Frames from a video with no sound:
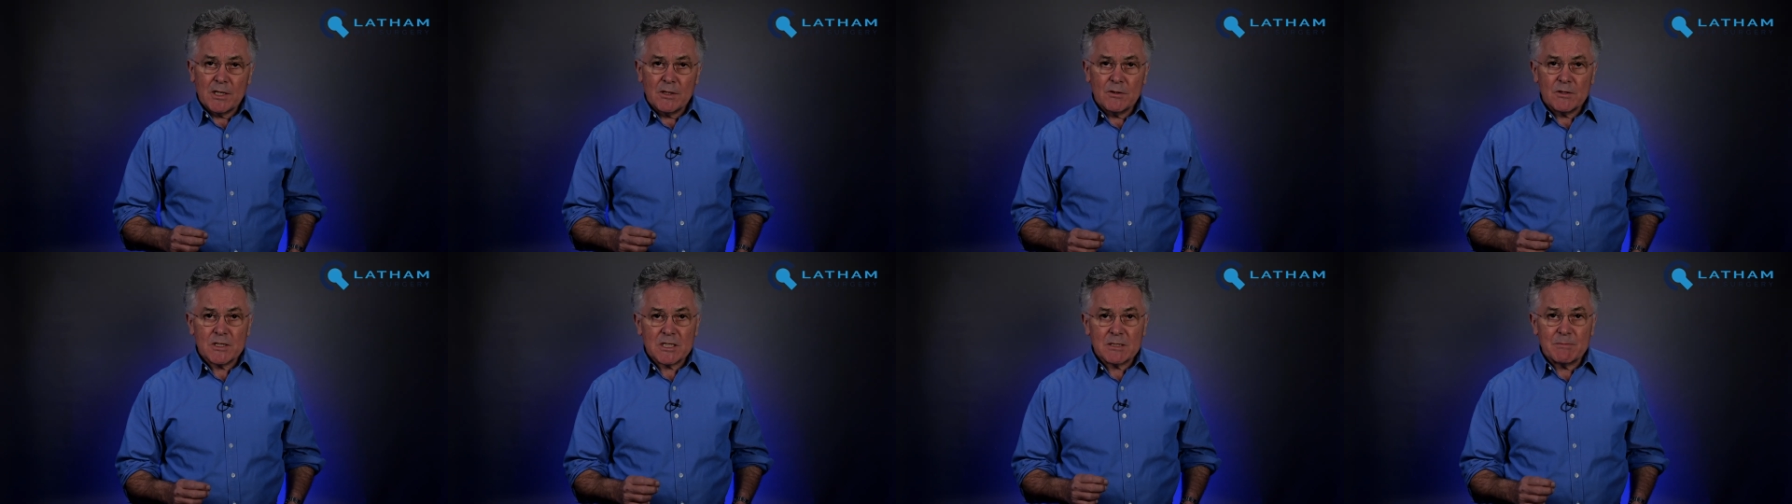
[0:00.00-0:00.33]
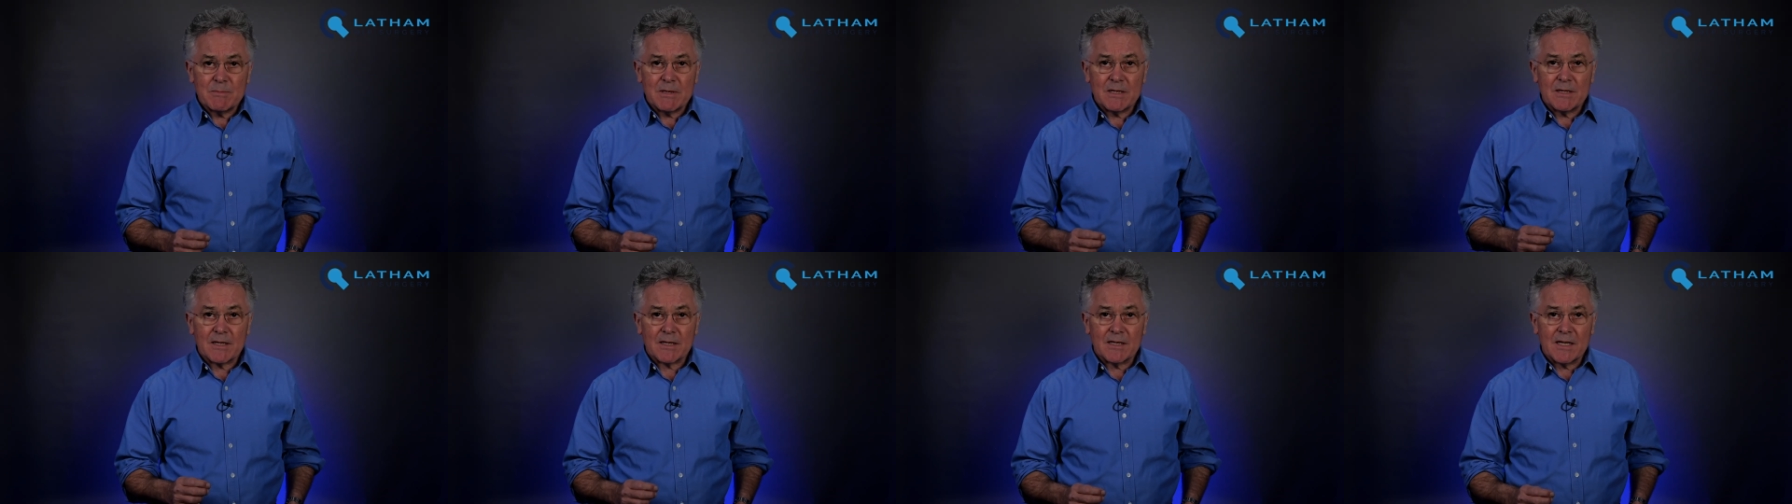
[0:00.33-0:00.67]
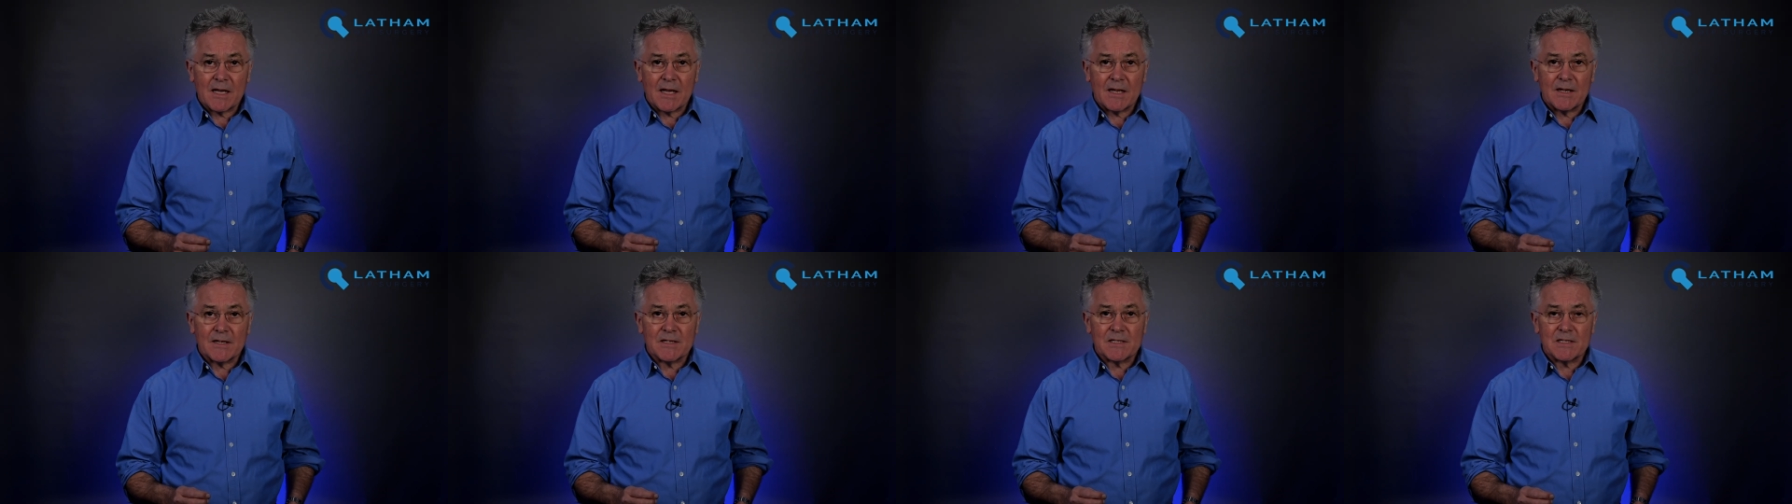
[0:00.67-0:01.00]
it used to be the
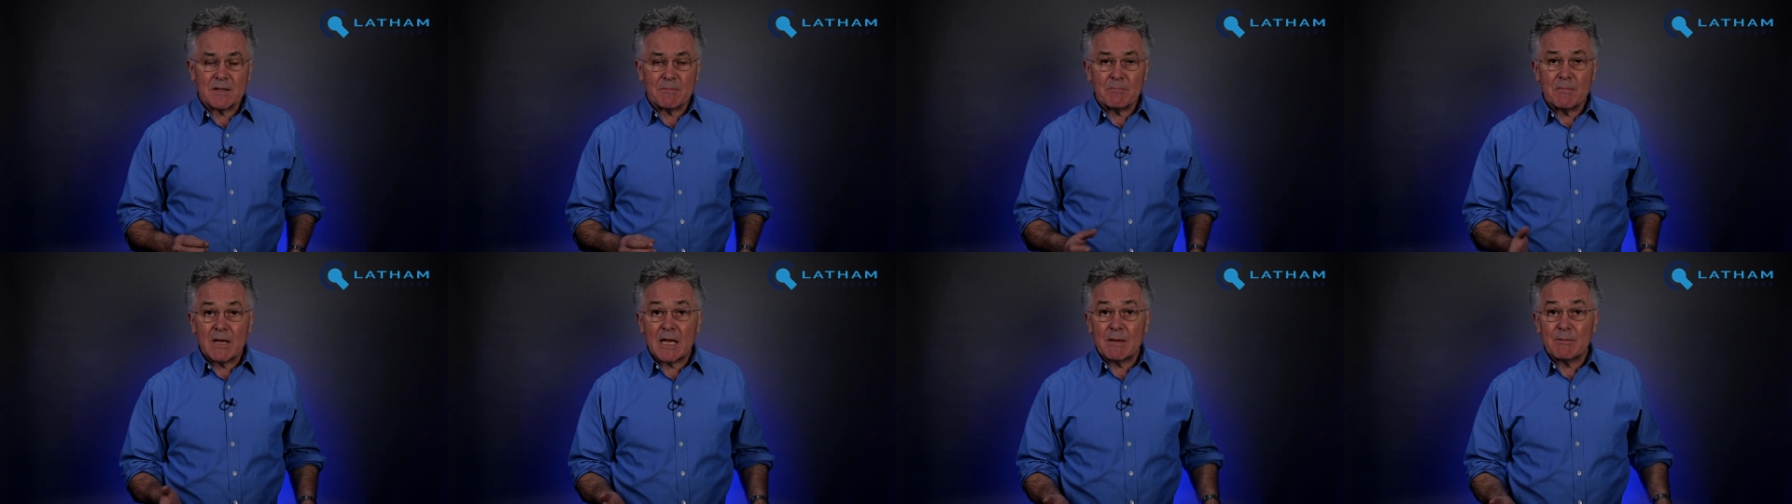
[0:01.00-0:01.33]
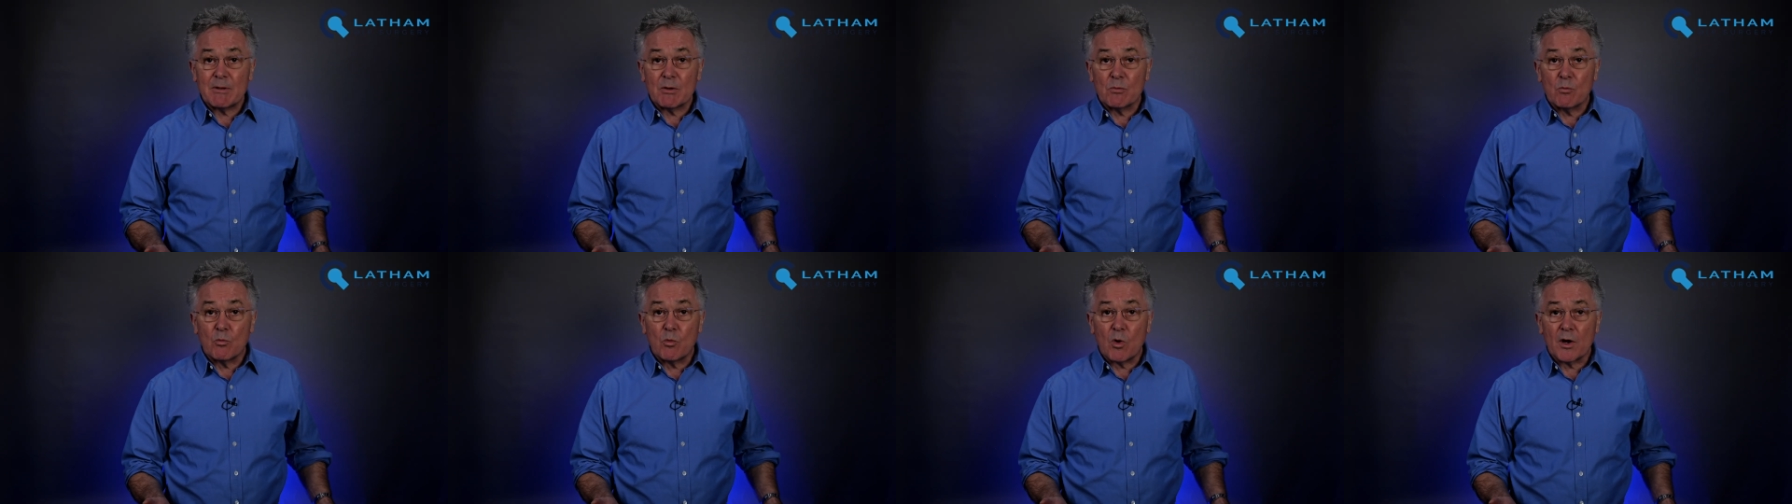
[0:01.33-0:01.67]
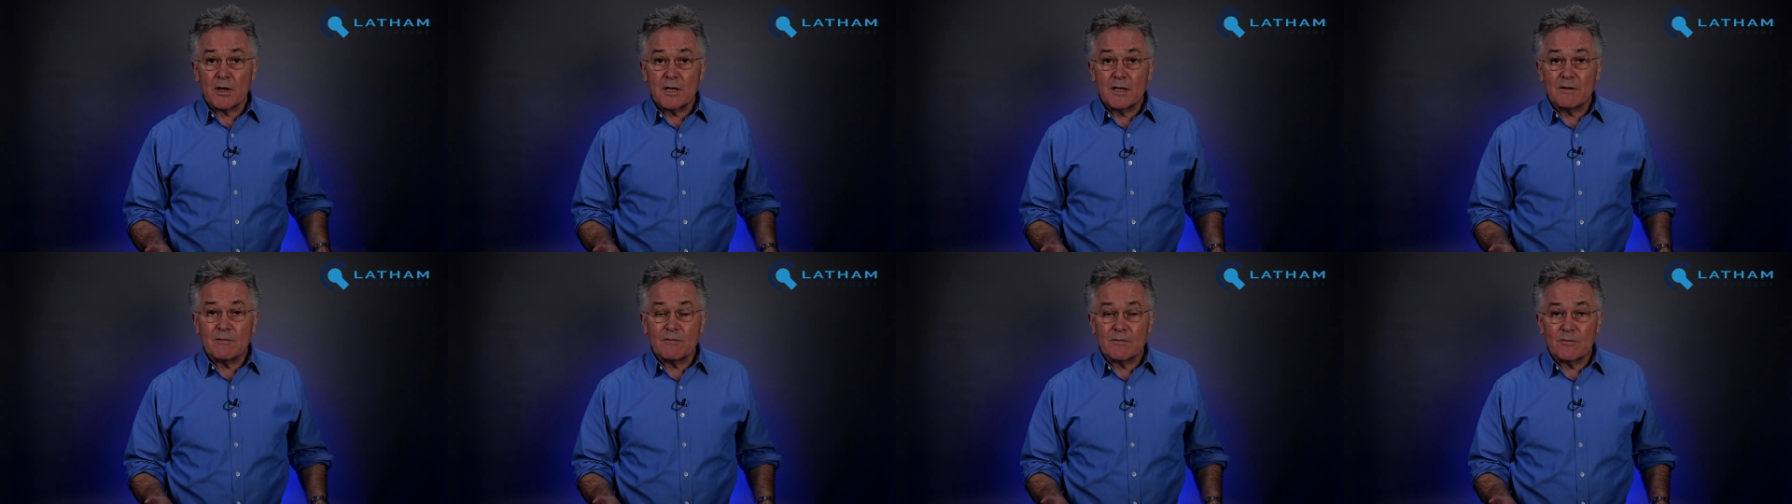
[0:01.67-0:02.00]
case that maybe
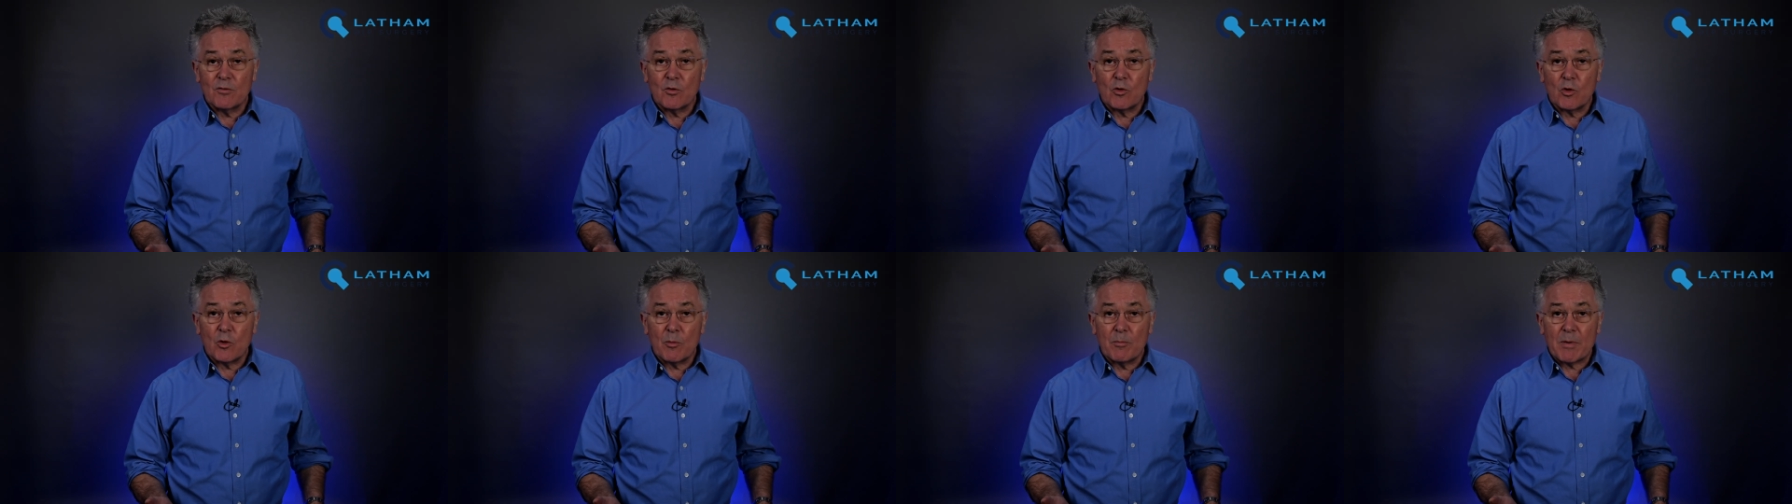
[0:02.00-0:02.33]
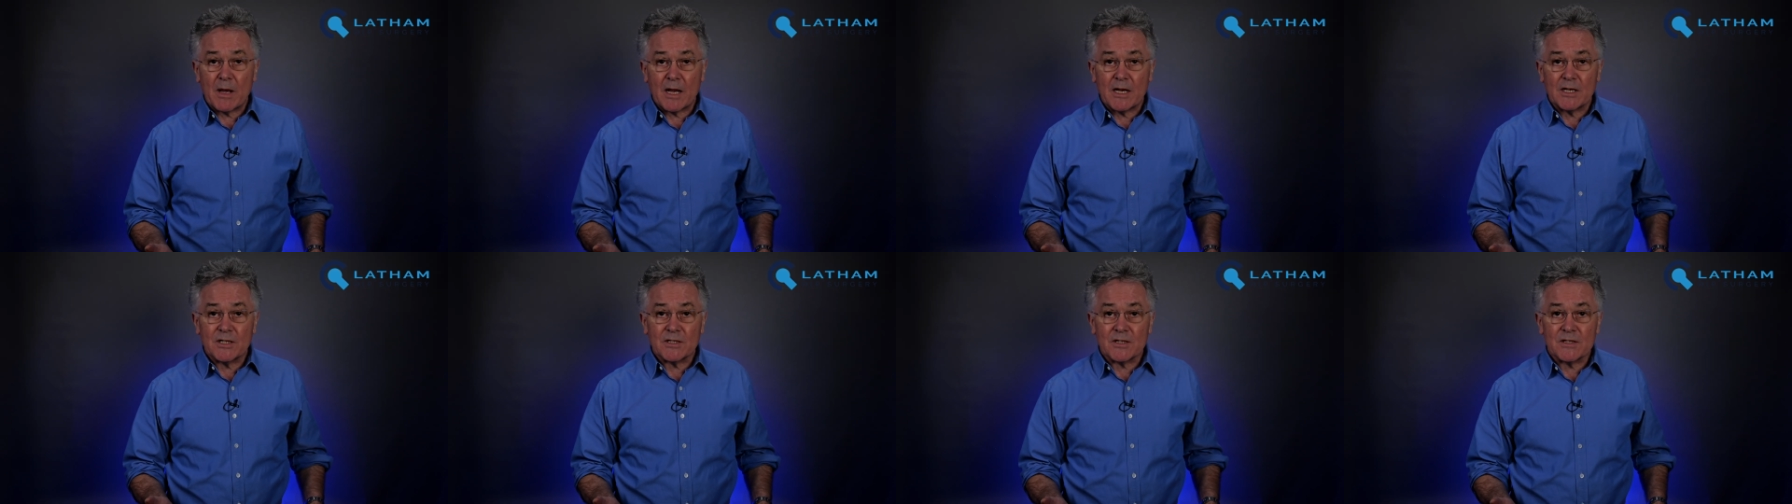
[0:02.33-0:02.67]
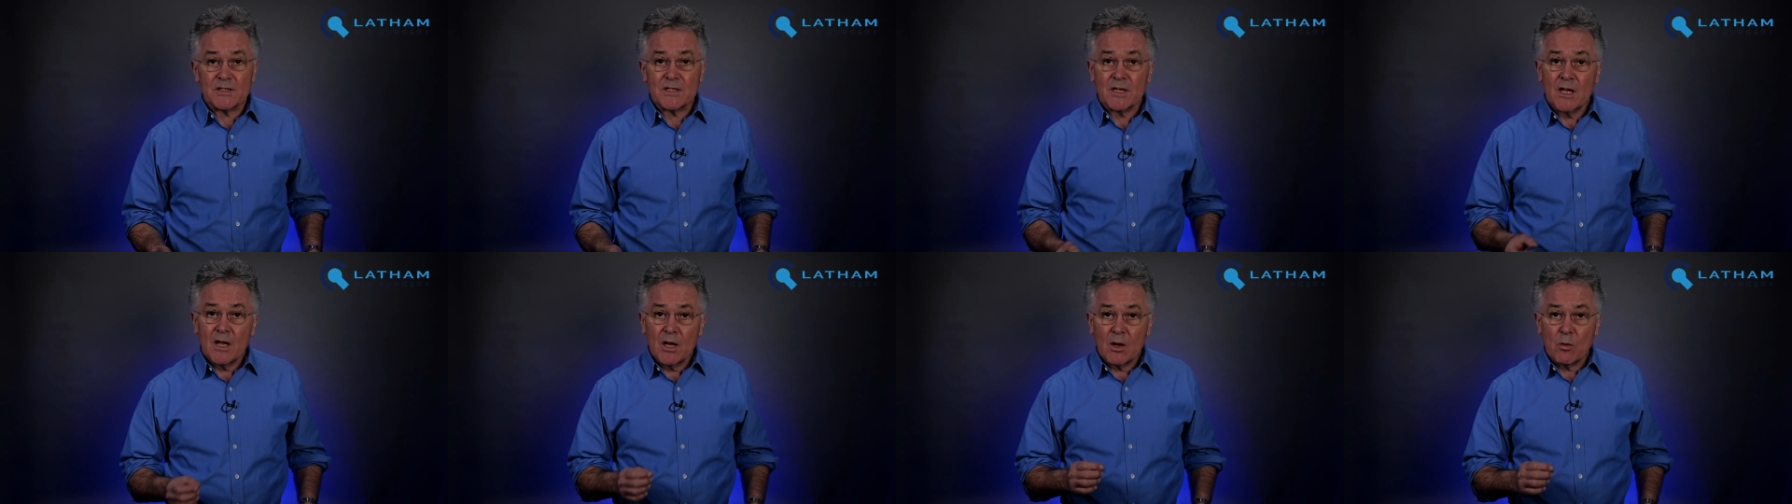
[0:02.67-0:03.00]
one in four
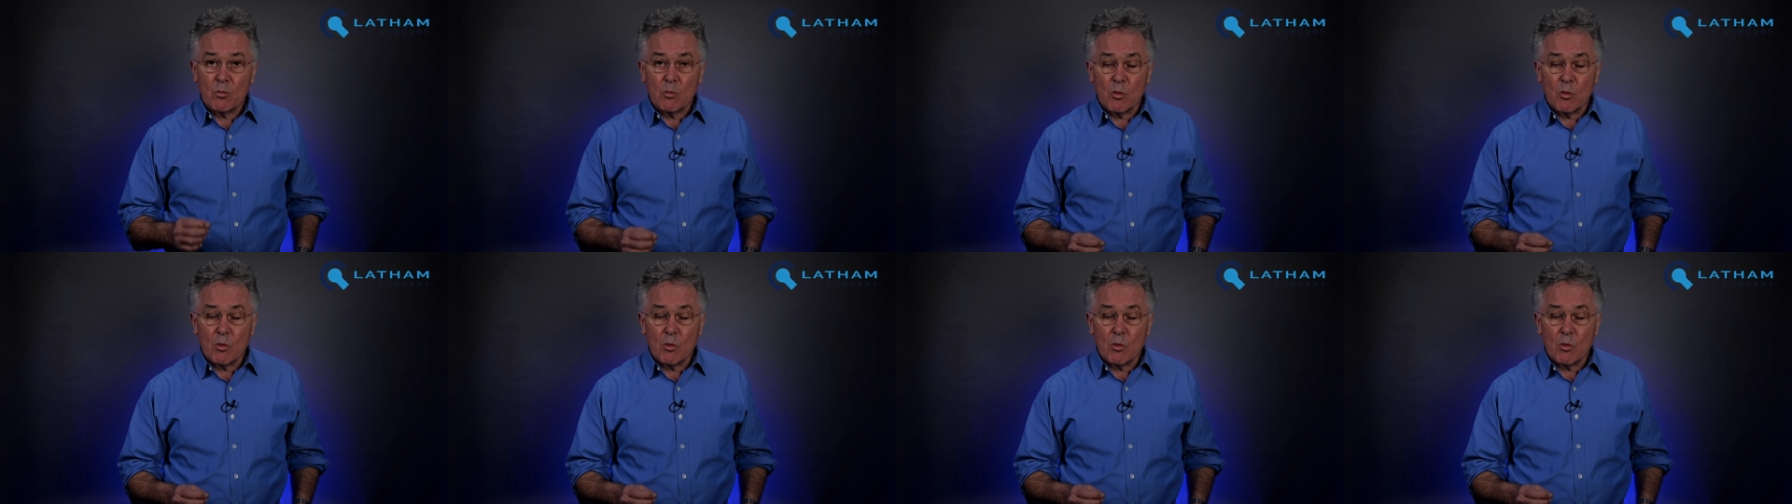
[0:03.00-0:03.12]
patients